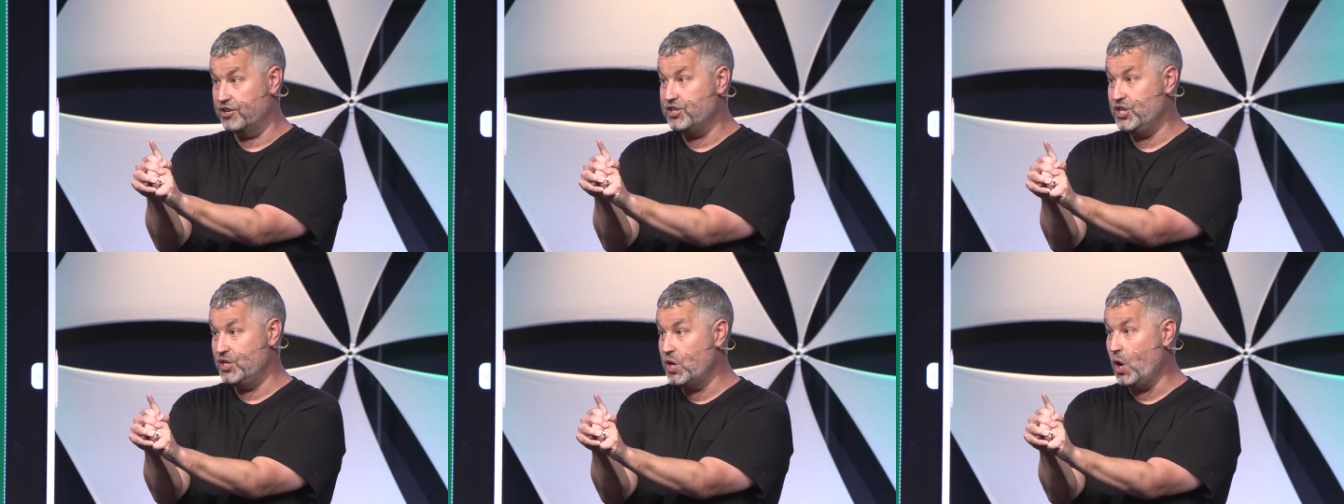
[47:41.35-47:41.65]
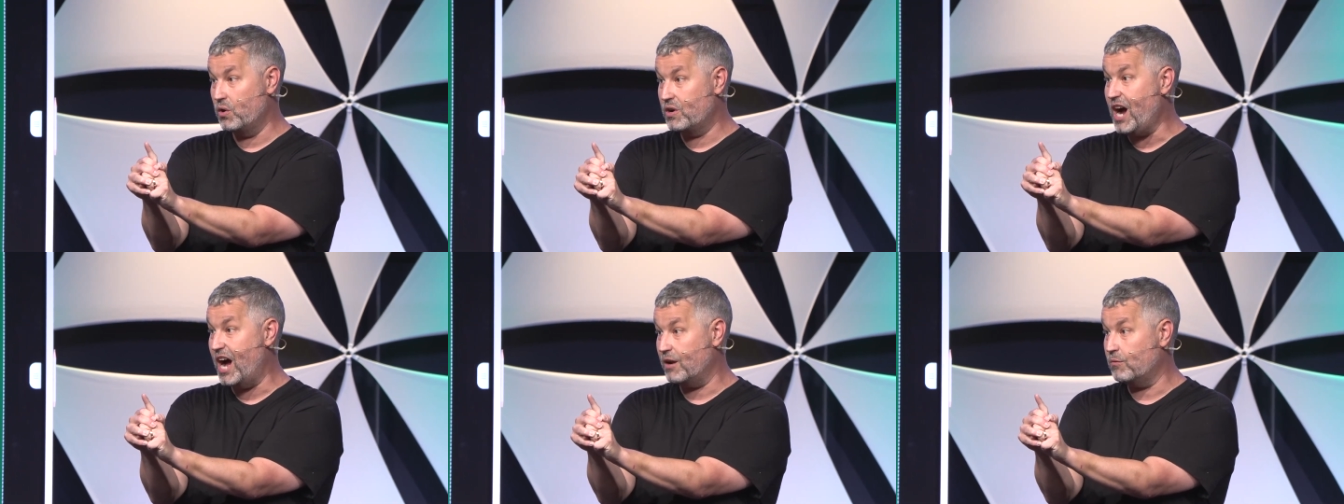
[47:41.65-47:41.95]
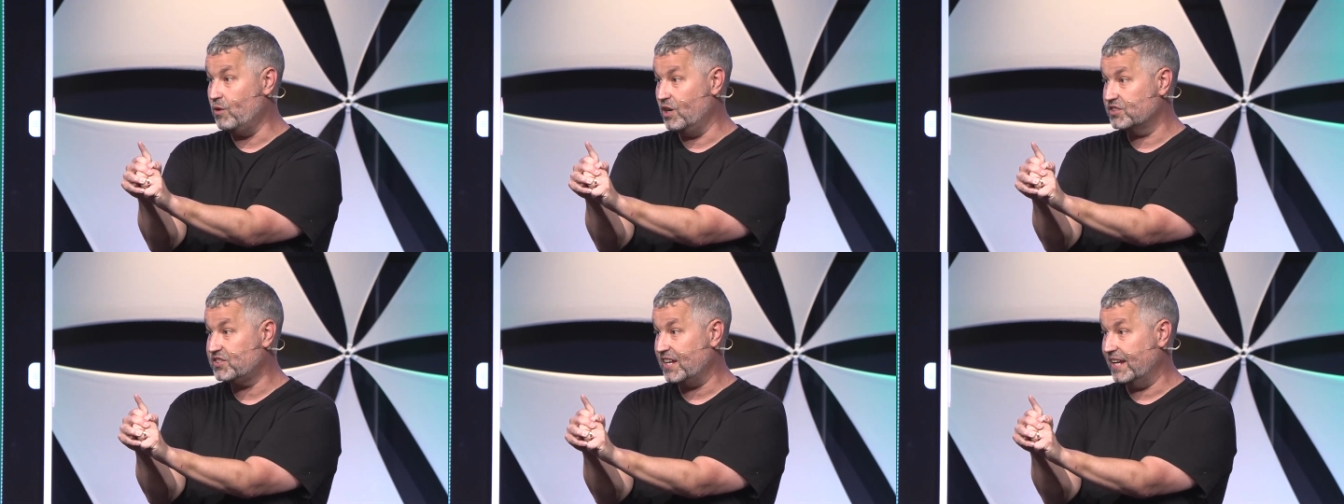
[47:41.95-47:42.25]
and you know
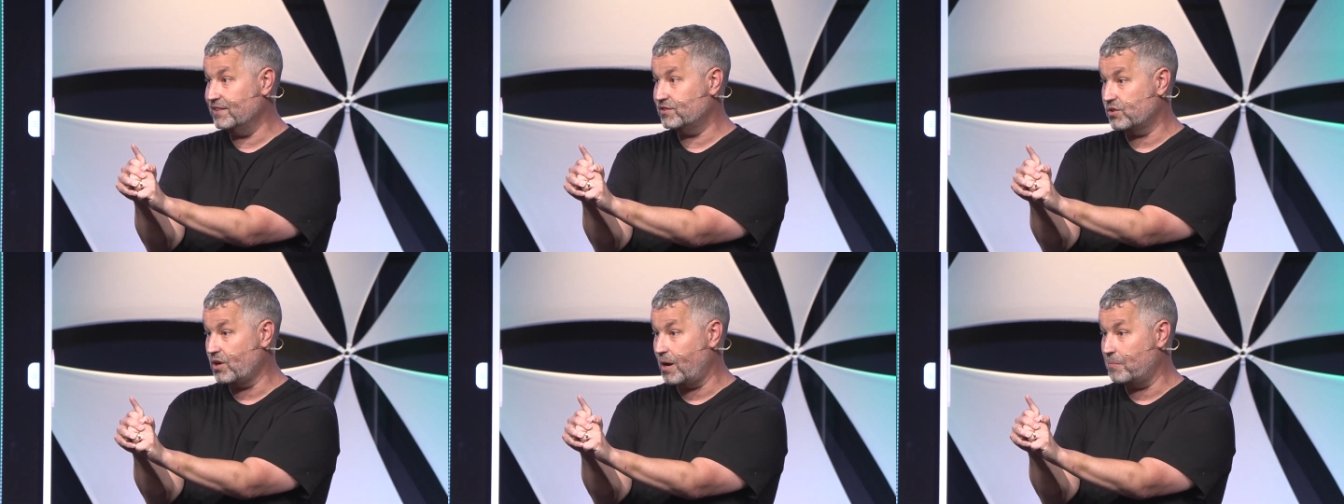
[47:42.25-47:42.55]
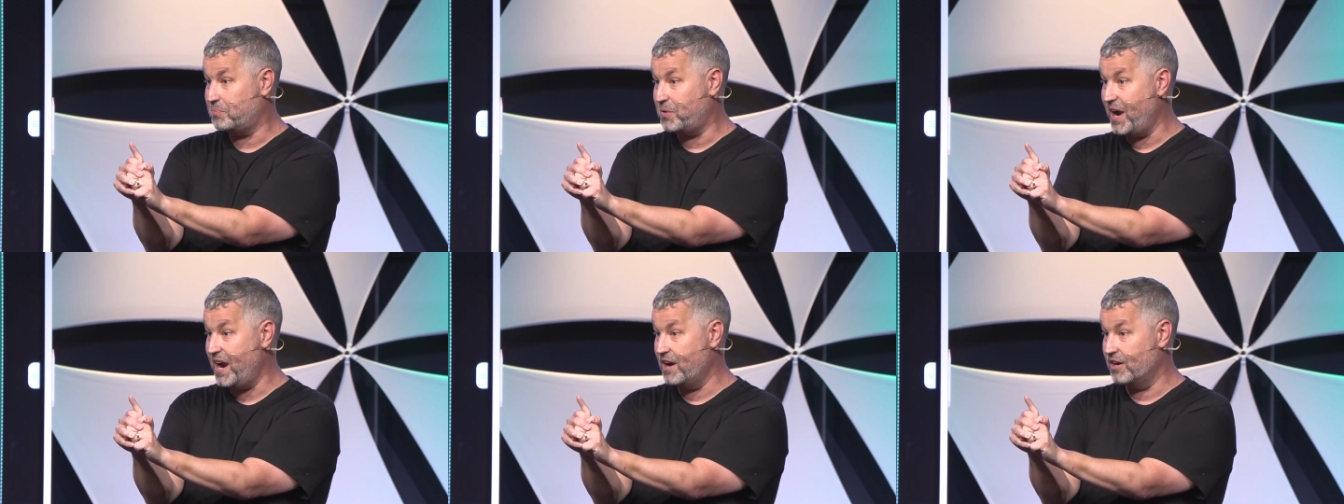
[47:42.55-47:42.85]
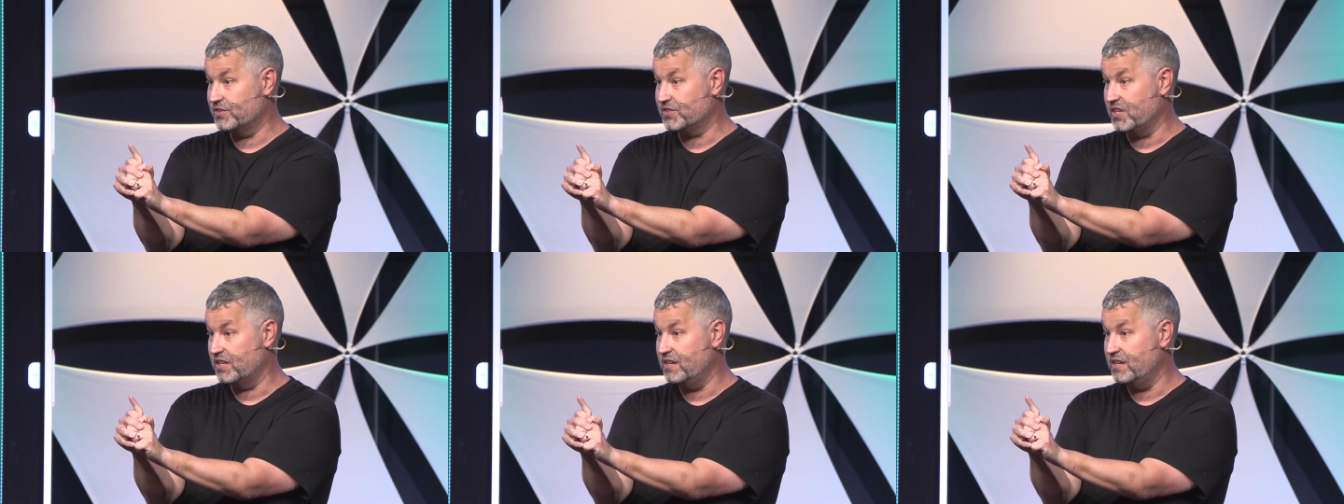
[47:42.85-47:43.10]
God wants to answer our prayers.